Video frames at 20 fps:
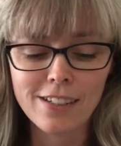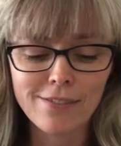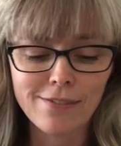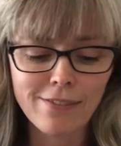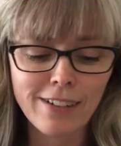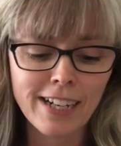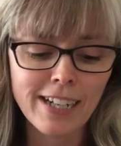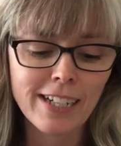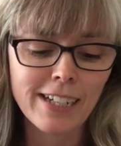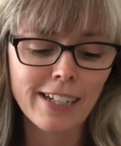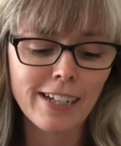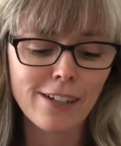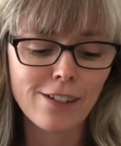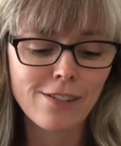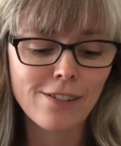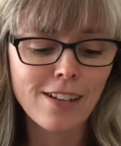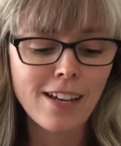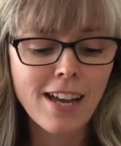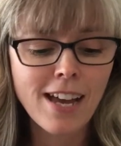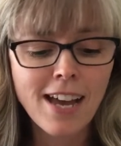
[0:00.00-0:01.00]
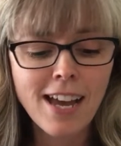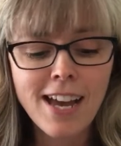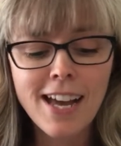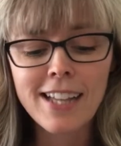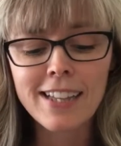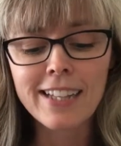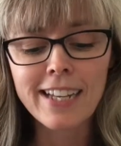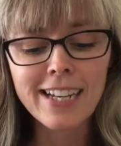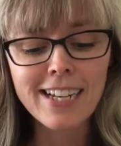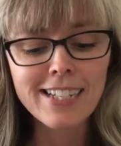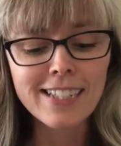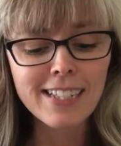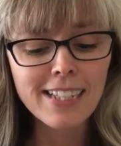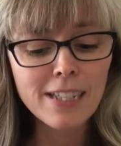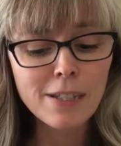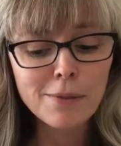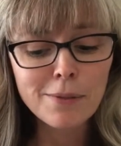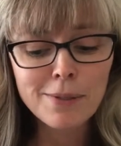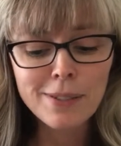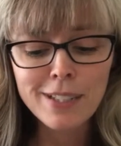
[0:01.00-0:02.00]
ready to go. Like I
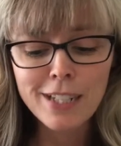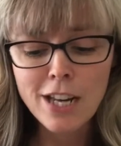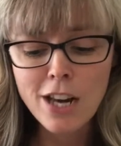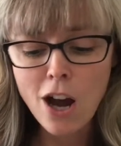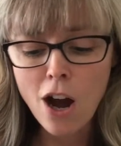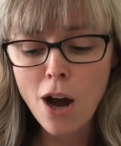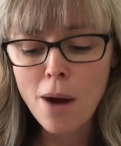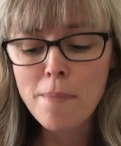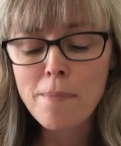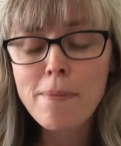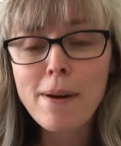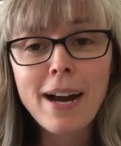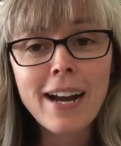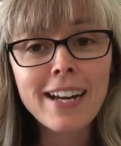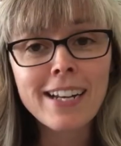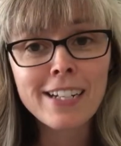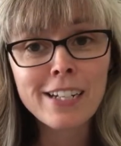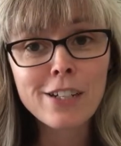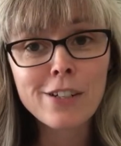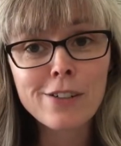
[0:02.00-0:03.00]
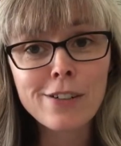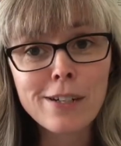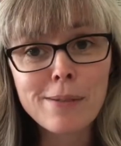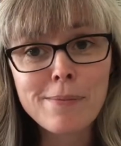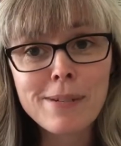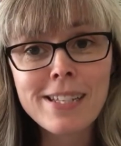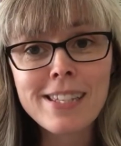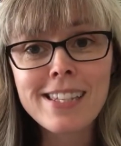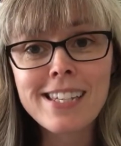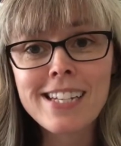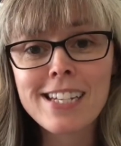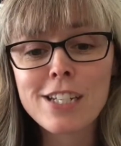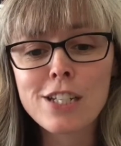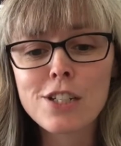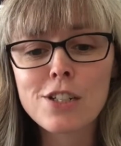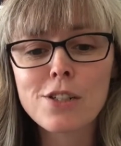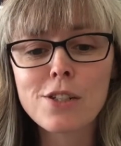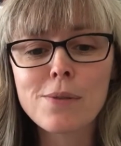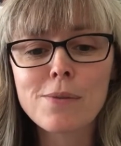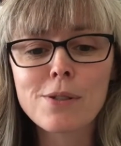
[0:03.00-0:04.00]
said, this was a non-binding agreement. The
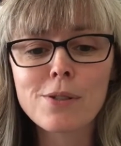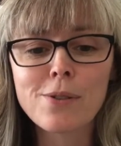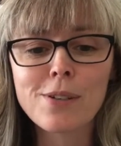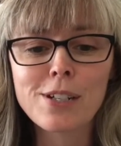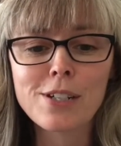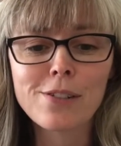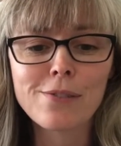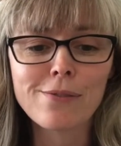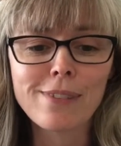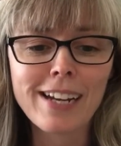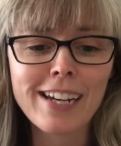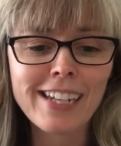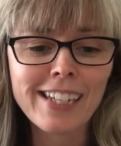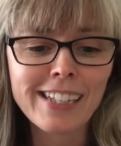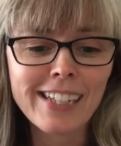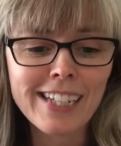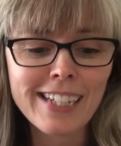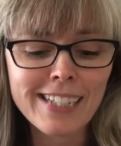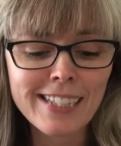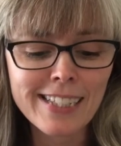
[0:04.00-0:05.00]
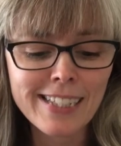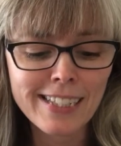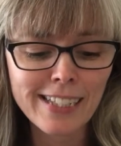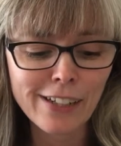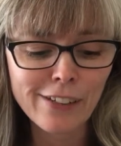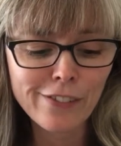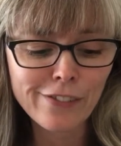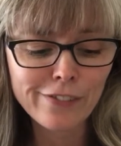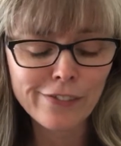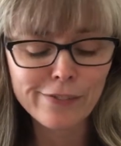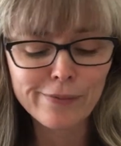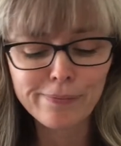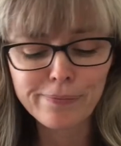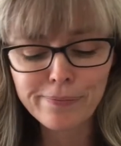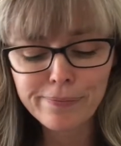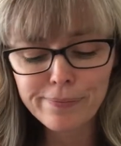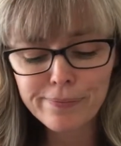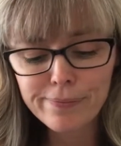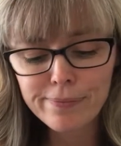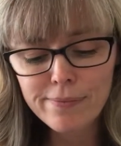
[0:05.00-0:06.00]
industry was going to regulate itself.
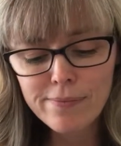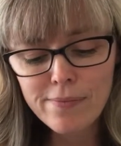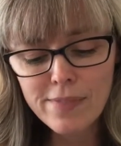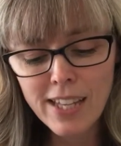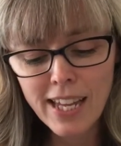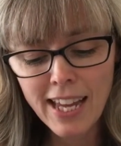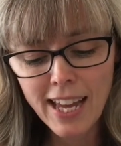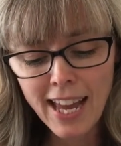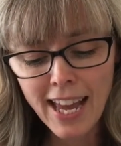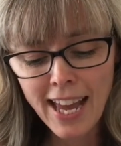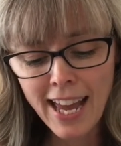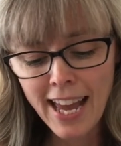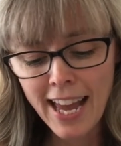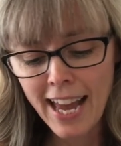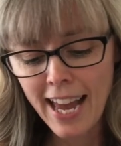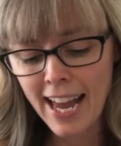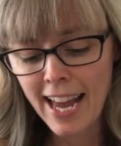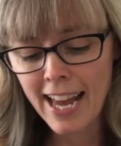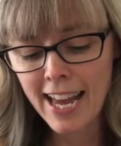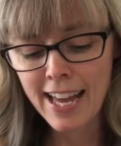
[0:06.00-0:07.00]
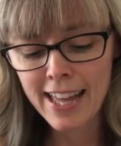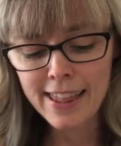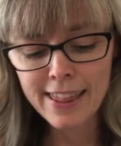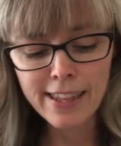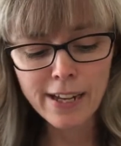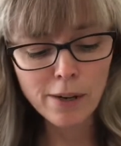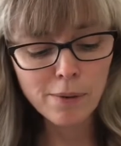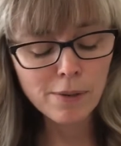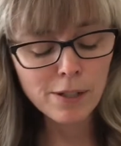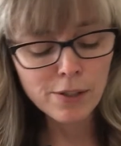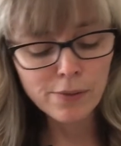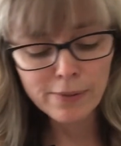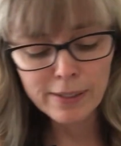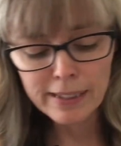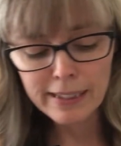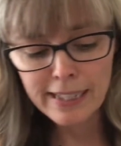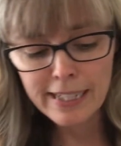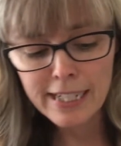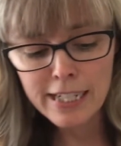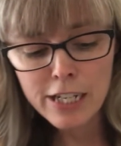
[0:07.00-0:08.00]
And there was
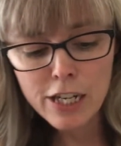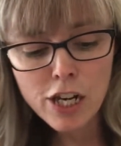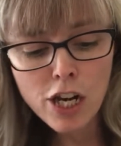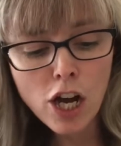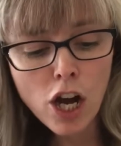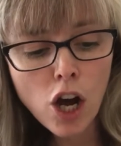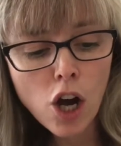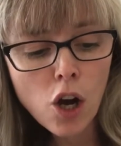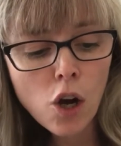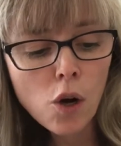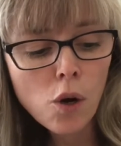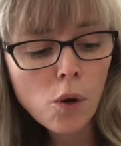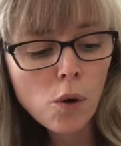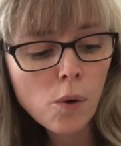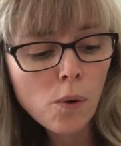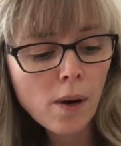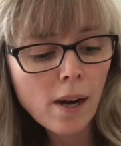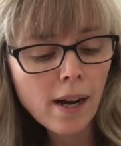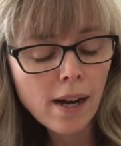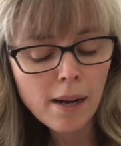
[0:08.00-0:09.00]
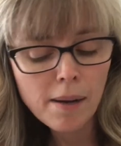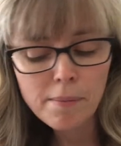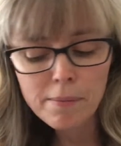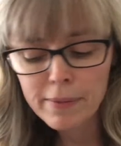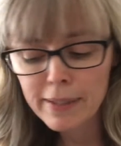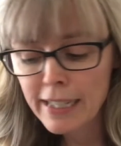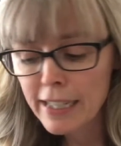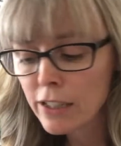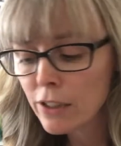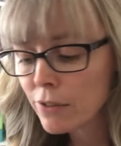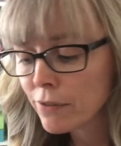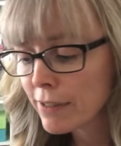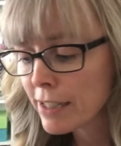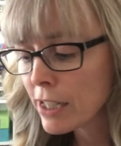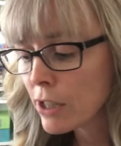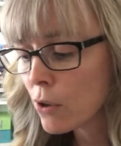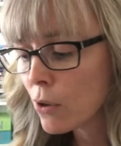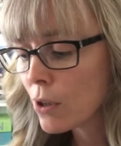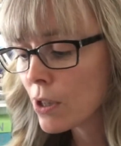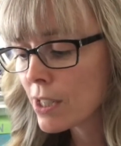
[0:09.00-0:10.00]
really no legal
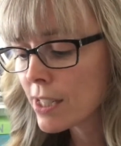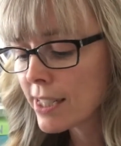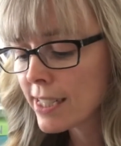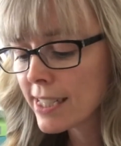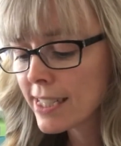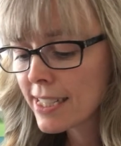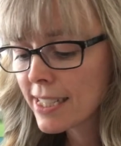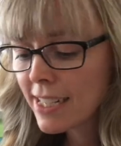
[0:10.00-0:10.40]
recourse